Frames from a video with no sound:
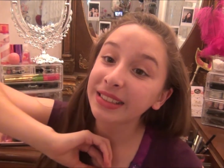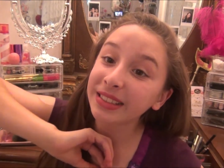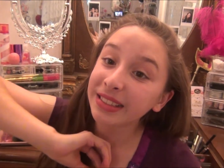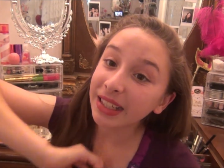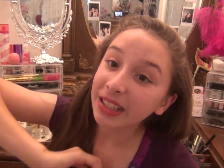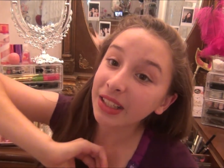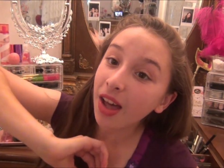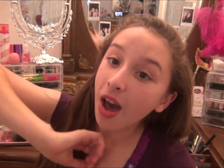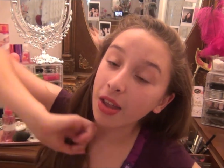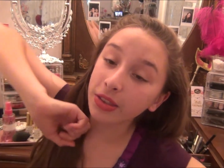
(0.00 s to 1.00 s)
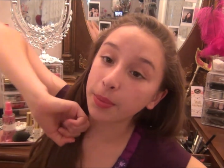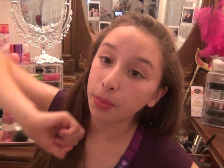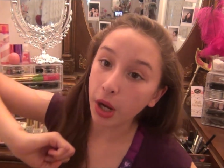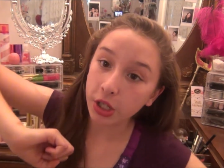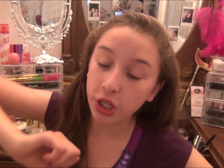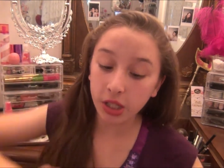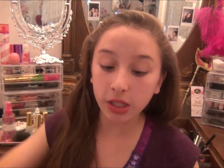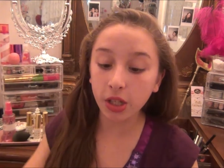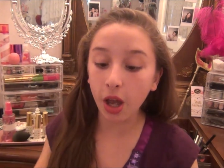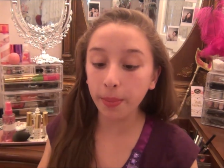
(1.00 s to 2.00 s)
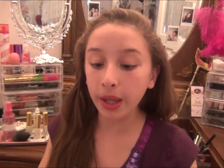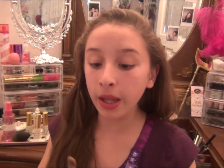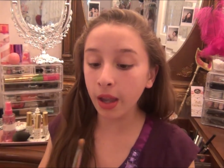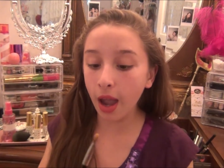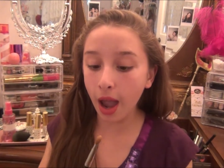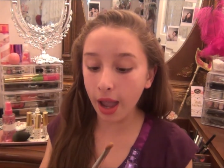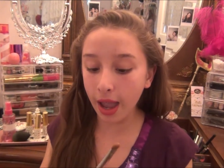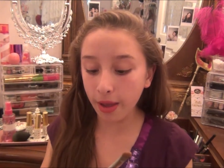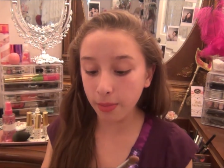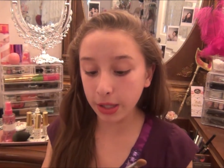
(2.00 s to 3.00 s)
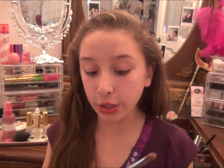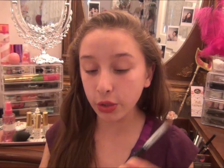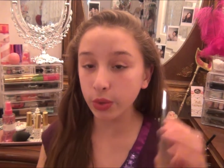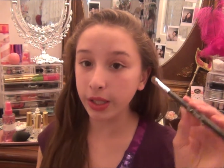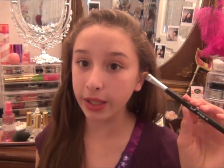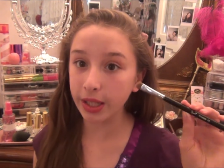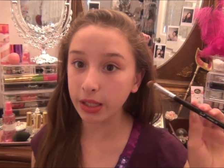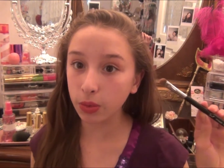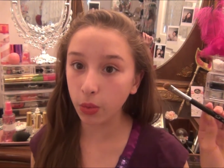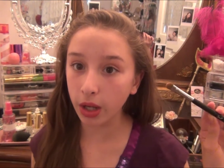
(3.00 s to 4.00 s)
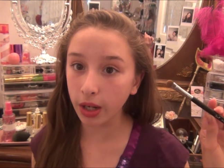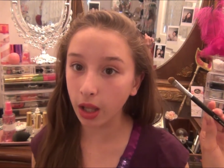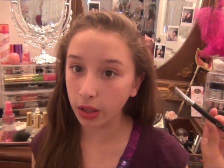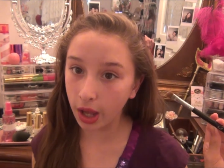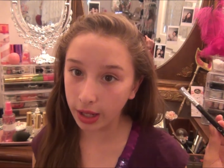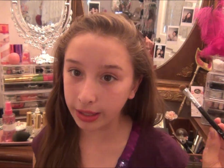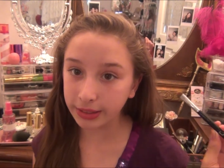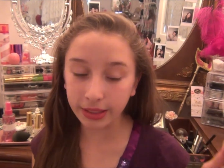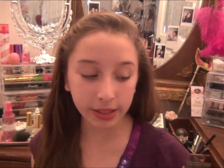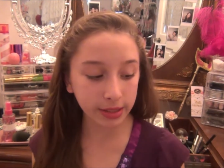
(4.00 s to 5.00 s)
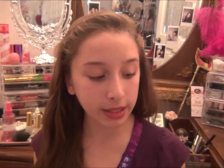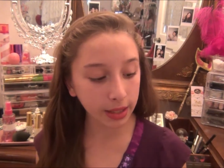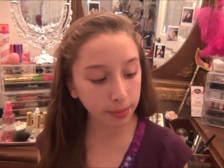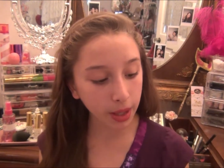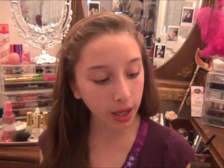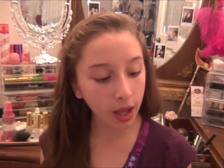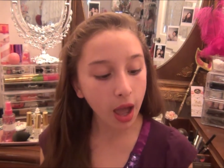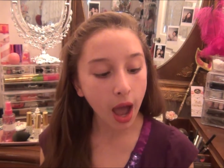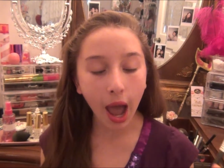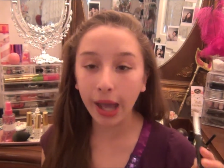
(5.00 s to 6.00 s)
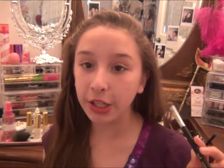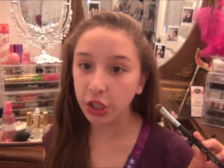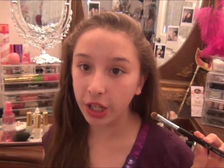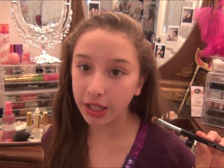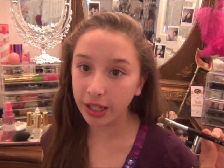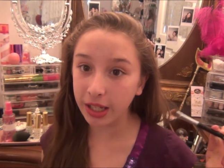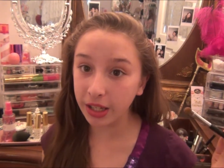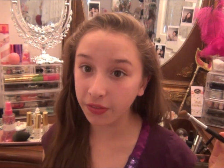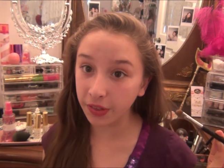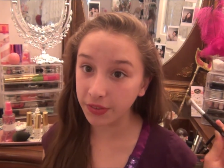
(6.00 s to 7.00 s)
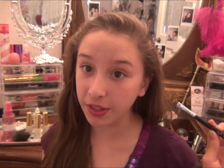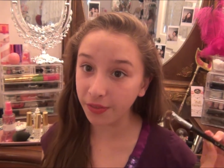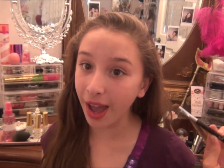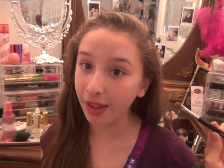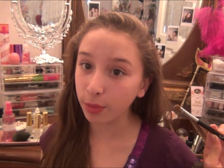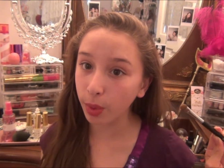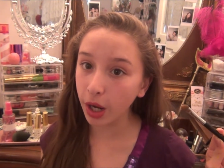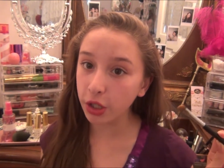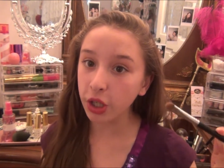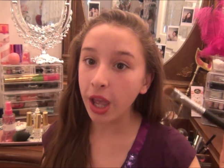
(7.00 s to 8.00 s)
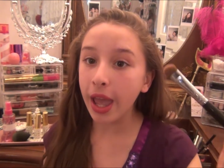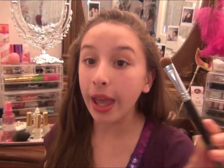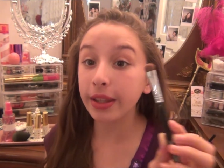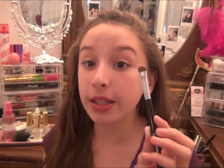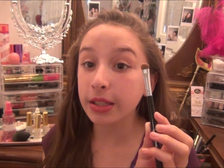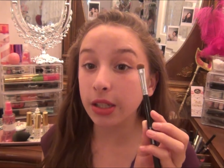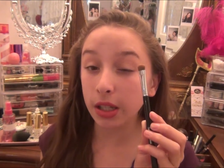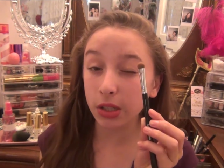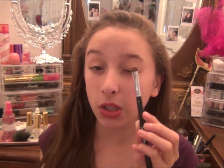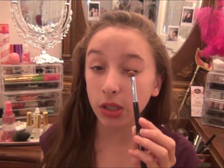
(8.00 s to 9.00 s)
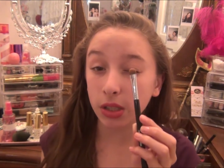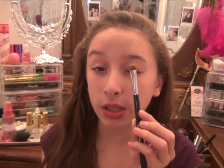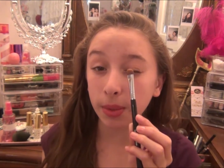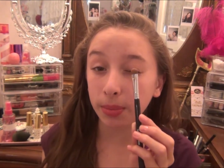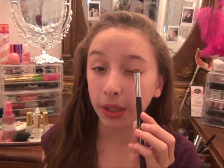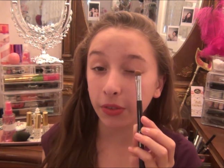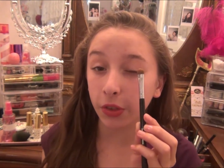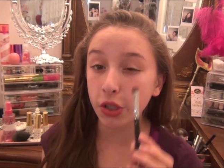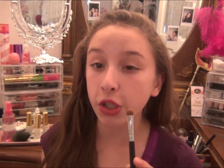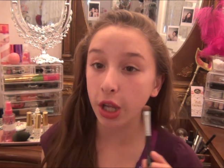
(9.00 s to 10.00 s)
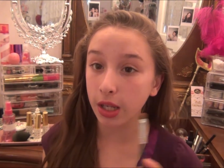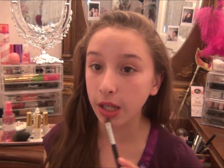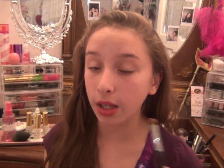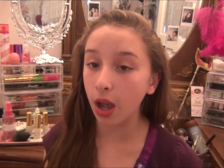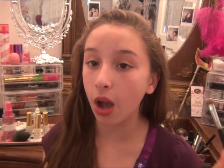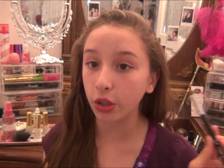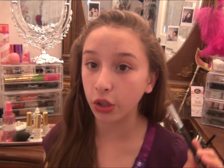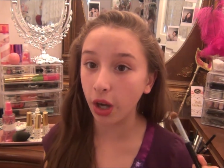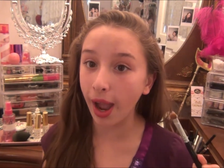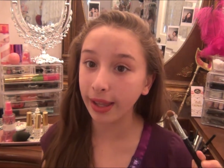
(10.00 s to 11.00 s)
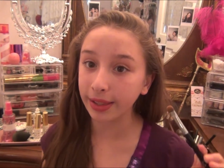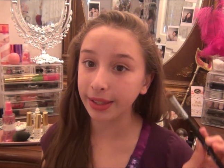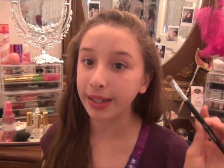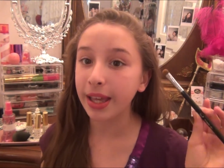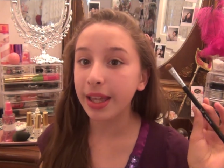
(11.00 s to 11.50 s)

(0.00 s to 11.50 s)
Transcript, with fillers: Still on the brushes topic, I have been using this one a lot. It's the Sigma Eye Shading E55 brush and this is just simply for shading on your eyelid.